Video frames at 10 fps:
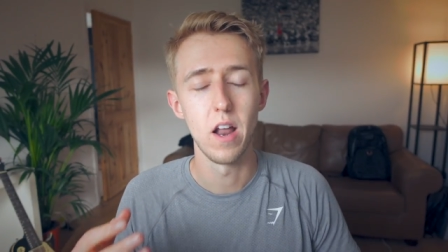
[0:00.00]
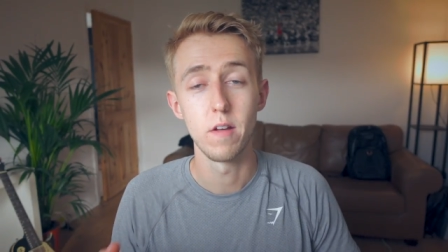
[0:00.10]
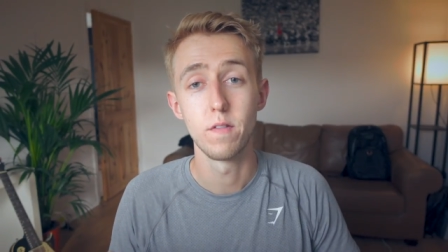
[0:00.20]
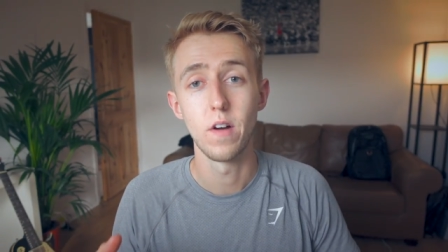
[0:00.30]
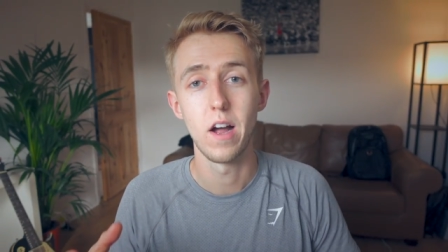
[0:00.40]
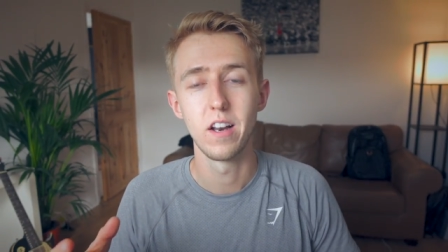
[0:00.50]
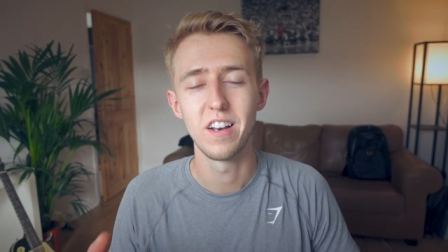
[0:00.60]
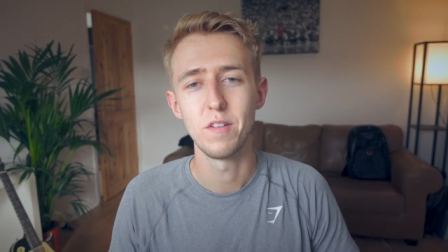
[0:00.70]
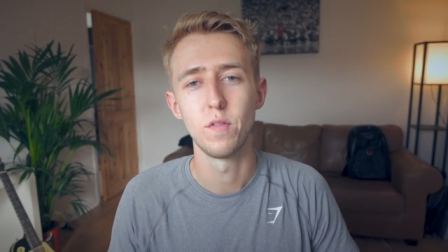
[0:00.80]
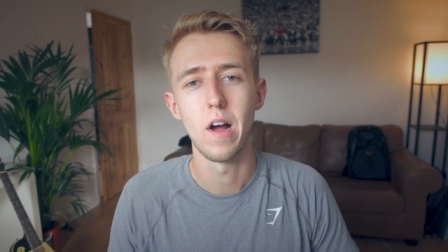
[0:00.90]
And I
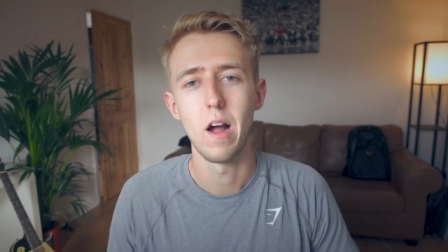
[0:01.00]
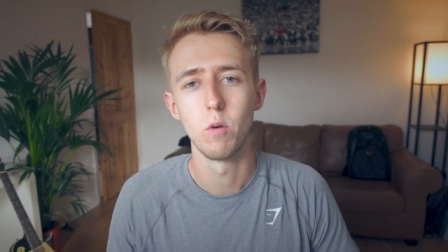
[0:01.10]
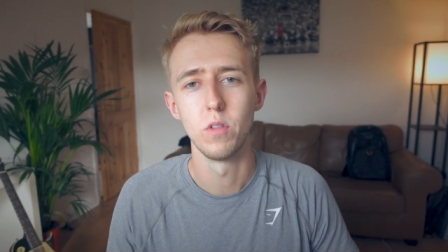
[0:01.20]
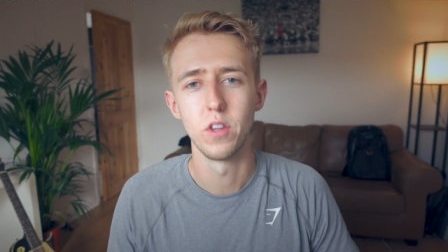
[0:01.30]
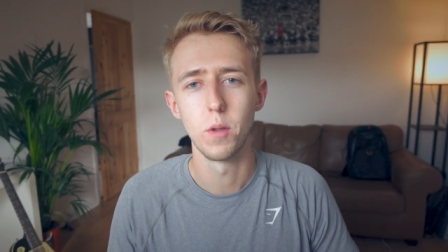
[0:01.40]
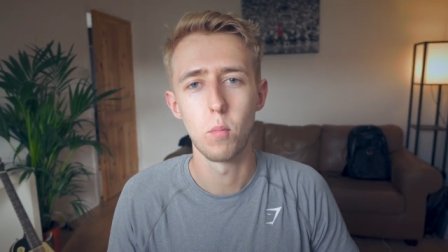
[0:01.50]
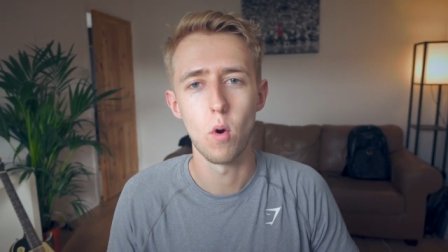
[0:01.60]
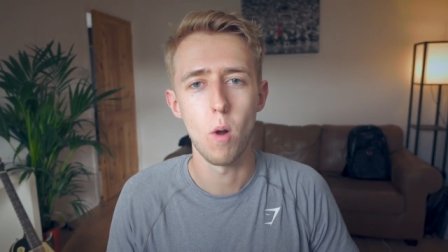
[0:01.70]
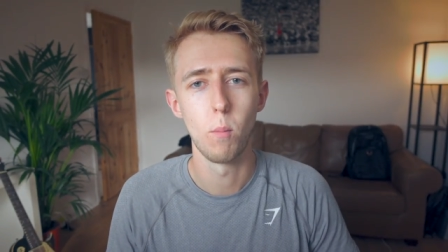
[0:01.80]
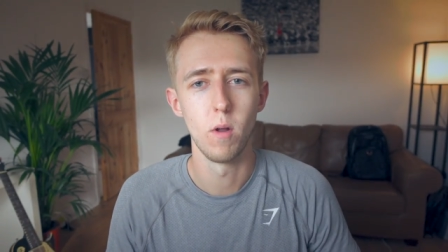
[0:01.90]
finally found that the
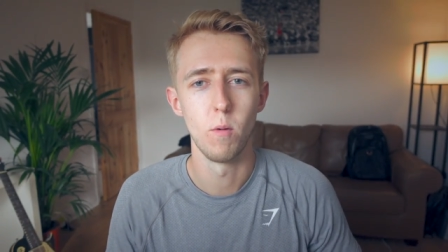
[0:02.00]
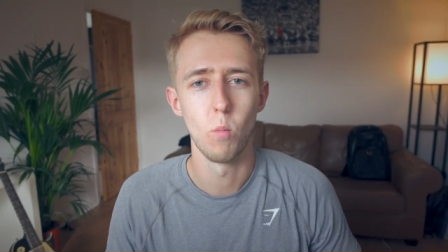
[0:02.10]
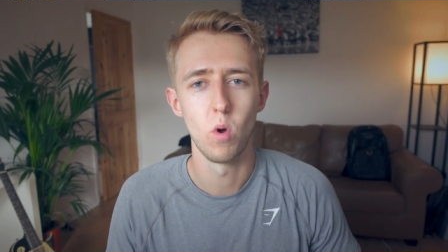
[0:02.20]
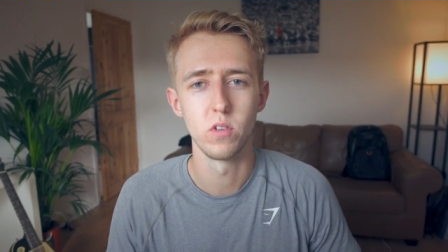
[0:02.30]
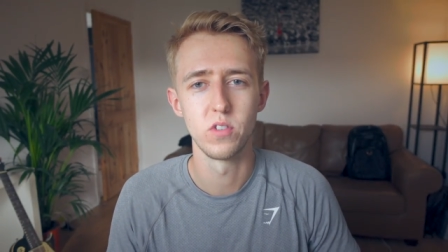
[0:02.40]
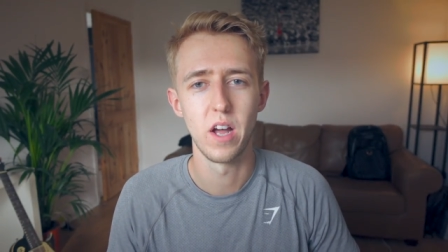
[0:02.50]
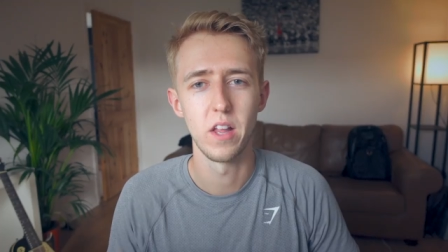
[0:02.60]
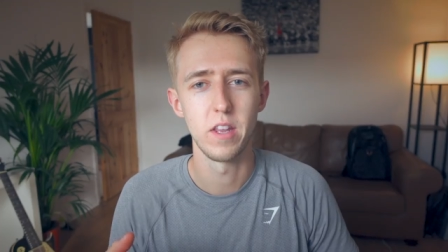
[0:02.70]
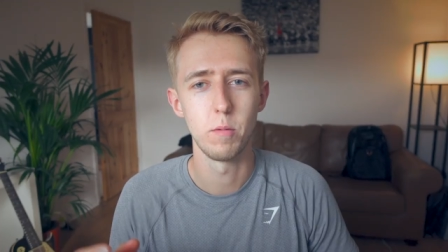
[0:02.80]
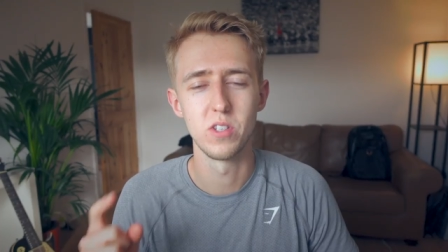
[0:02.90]
problem was
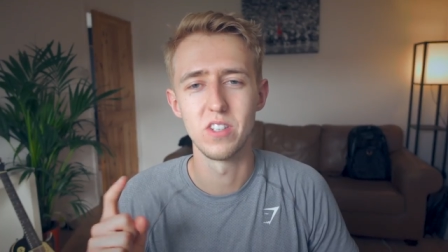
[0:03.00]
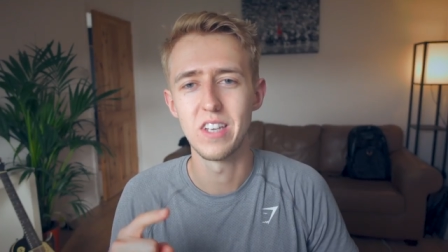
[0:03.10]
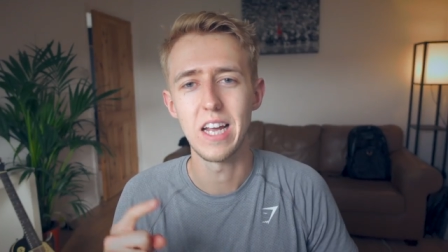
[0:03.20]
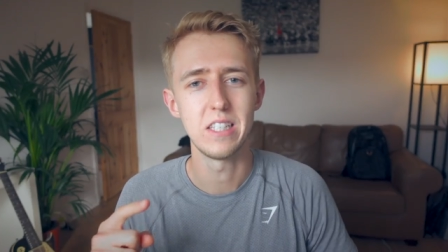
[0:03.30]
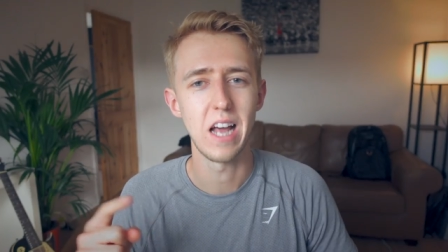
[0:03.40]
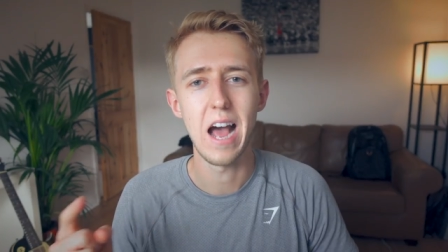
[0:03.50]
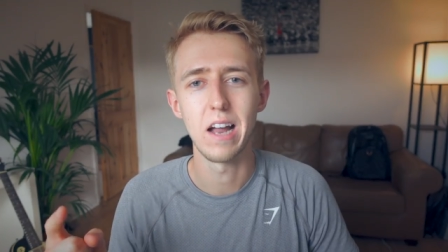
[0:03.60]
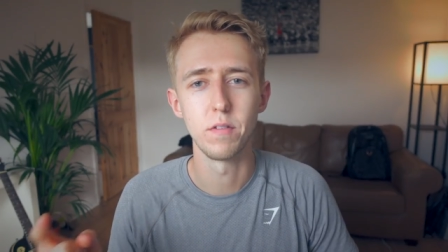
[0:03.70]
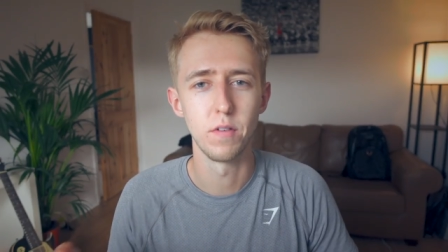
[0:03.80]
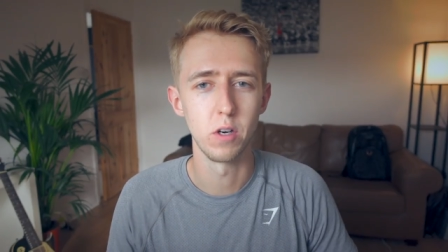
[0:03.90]
that there was a date
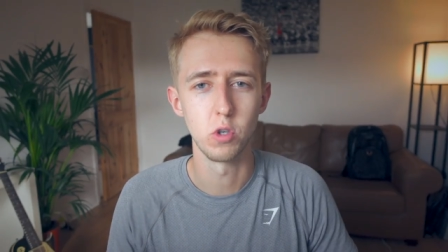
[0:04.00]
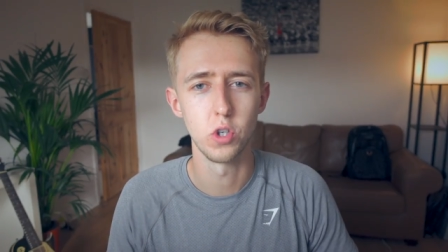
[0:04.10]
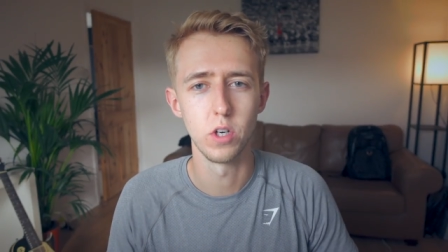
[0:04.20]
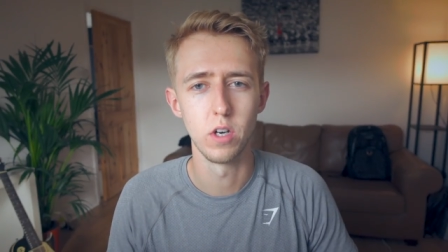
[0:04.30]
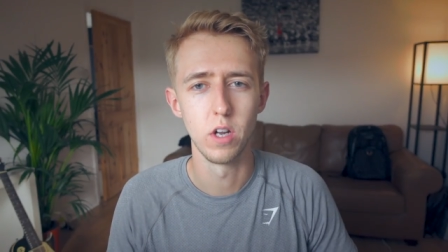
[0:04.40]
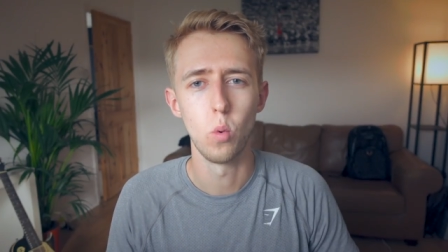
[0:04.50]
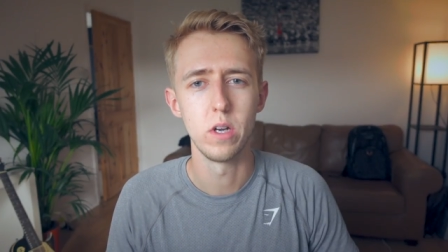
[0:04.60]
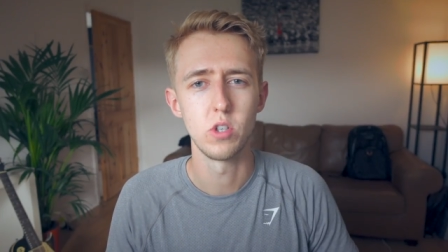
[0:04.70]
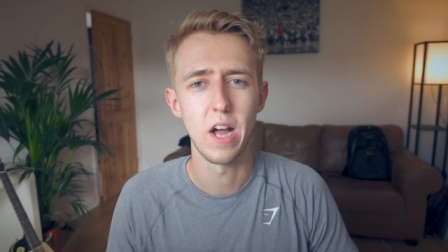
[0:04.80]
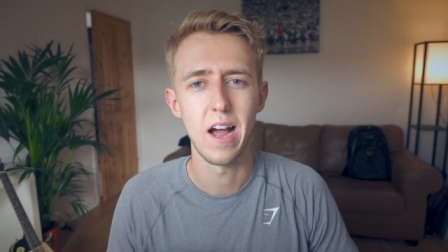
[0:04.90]
add function
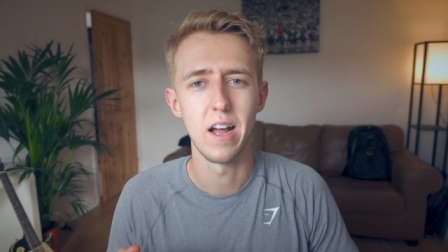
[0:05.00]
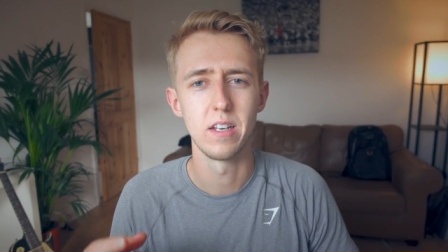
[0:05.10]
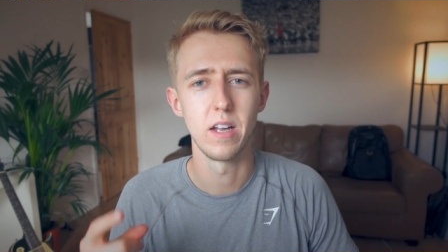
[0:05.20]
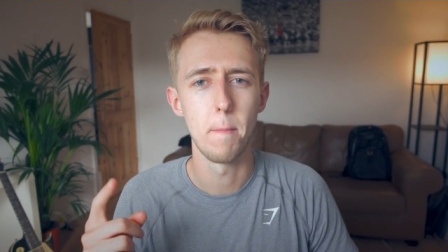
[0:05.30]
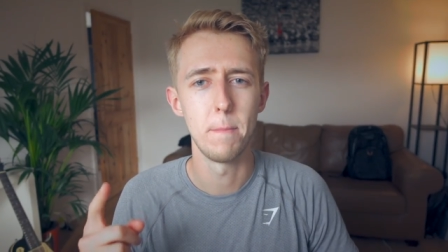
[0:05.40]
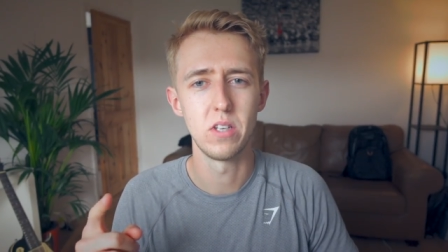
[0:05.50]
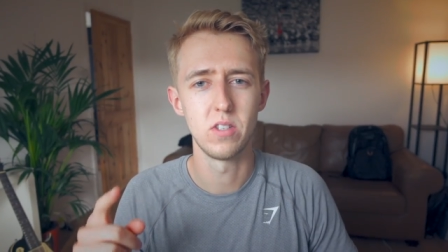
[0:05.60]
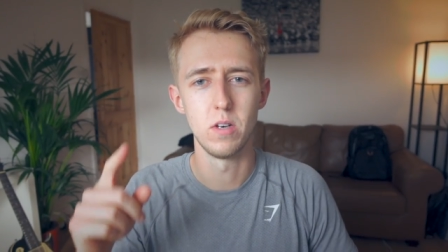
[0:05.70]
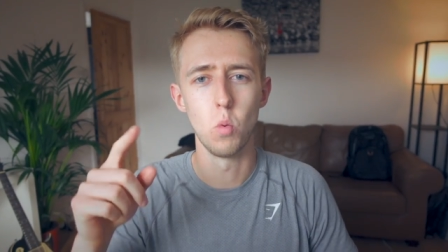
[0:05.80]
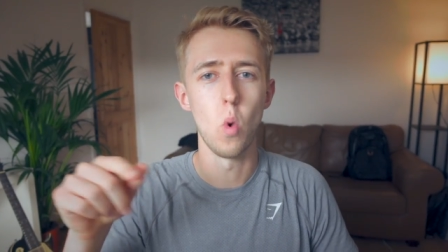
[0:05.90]
which had a
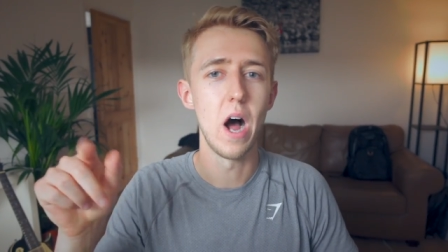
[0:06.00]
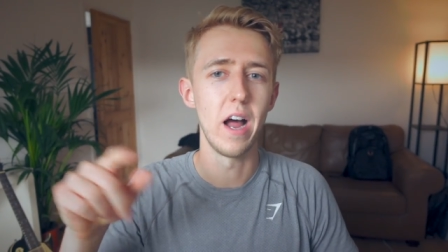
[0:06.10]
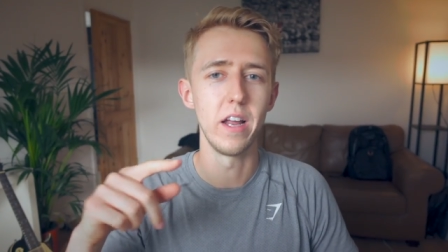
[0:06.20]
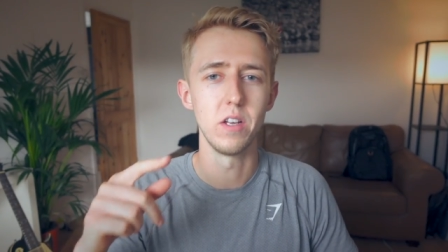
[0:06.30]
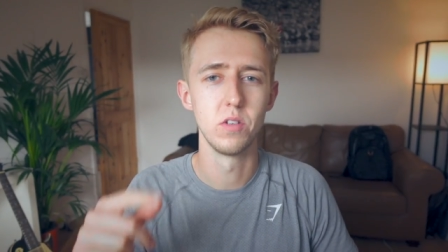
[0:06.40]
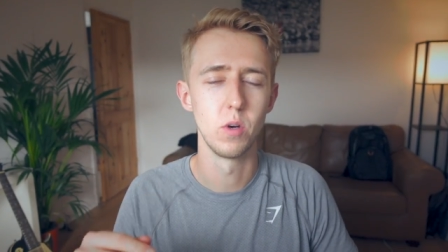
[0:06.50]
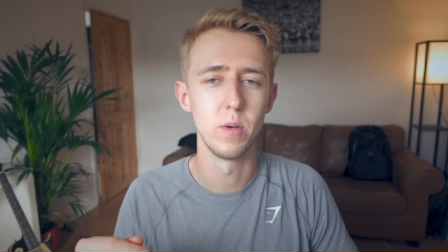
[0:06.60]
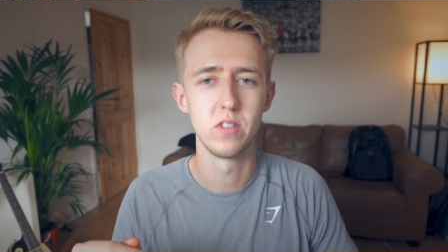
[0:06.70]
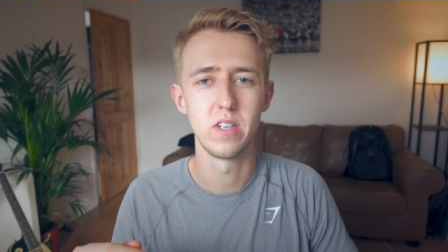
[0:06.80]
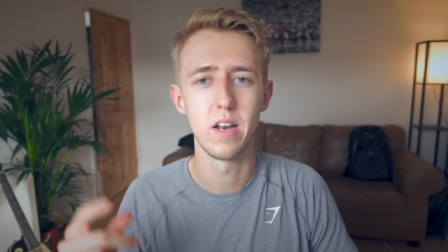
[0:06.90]
missing Y. So
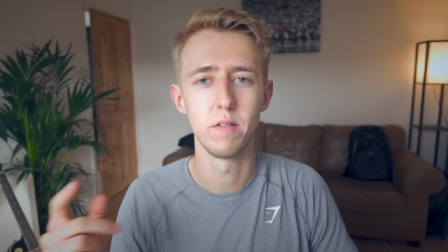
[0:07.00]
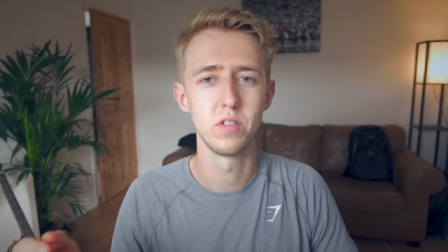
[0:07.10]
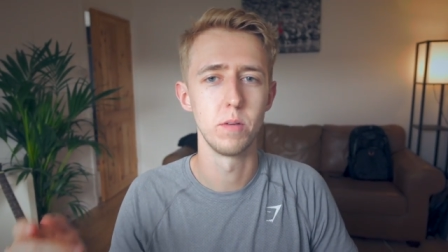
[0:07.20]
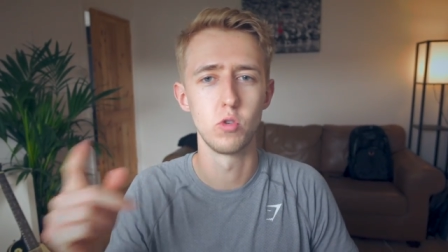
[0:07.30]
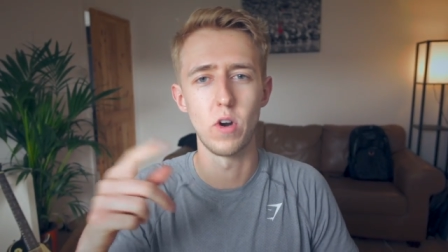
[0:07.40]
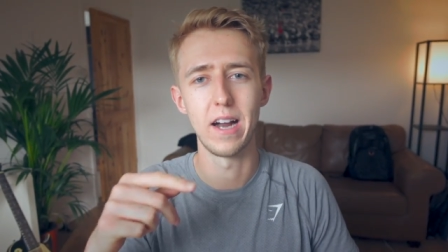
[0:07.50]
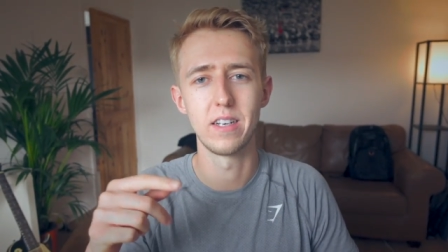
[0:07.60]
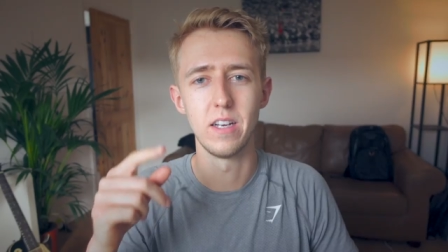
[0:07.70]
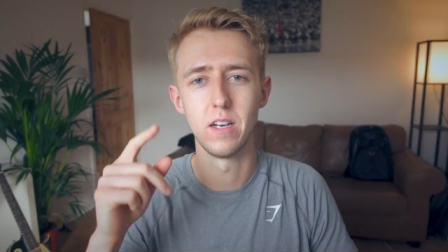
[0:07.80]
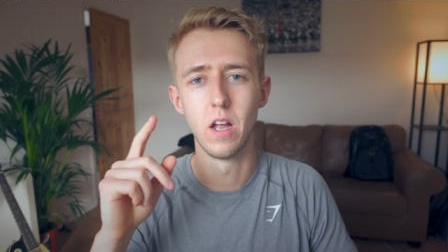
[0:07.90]
instead of
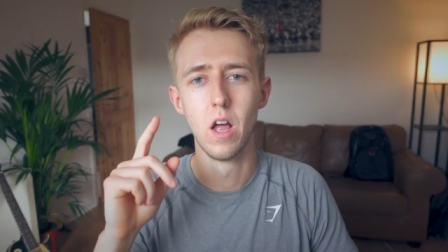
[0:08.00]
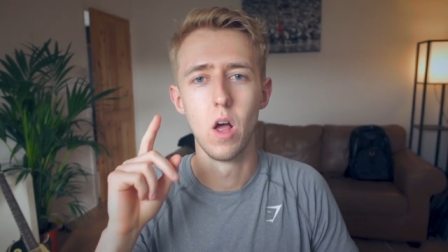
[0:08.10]
subtracting